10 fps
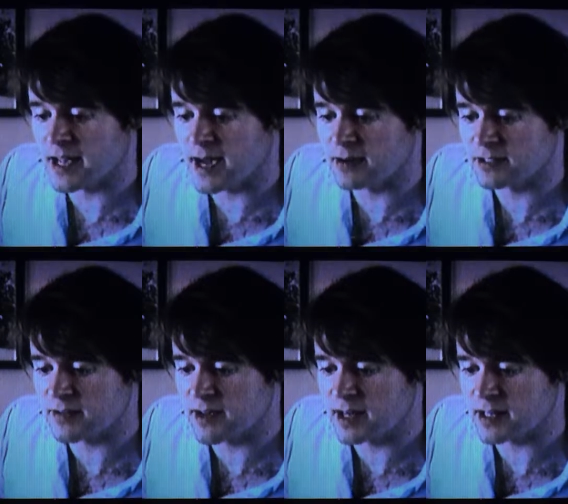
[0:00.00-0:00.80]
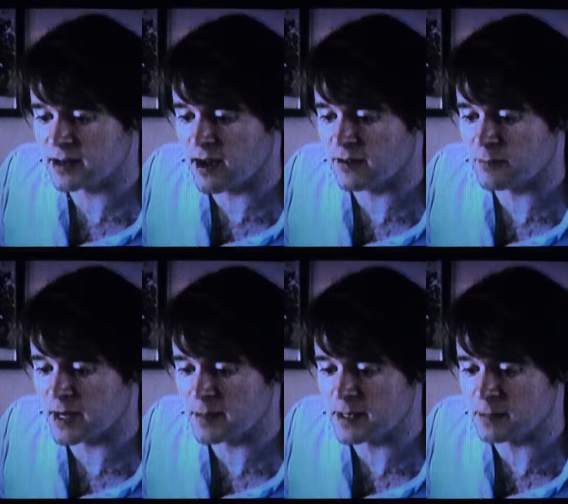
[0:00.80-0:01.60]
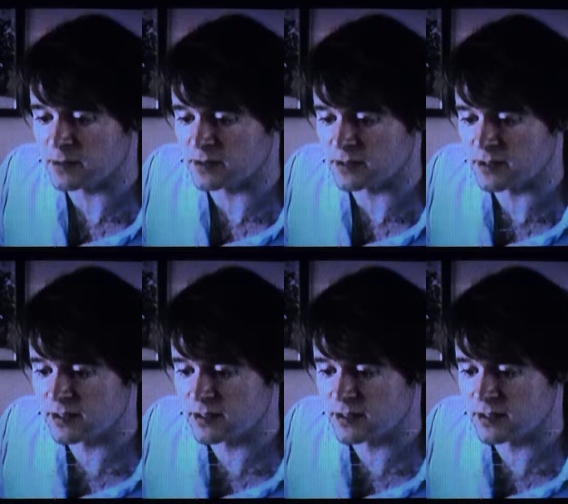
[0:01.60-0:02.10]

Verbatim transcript: house of cutting off many people,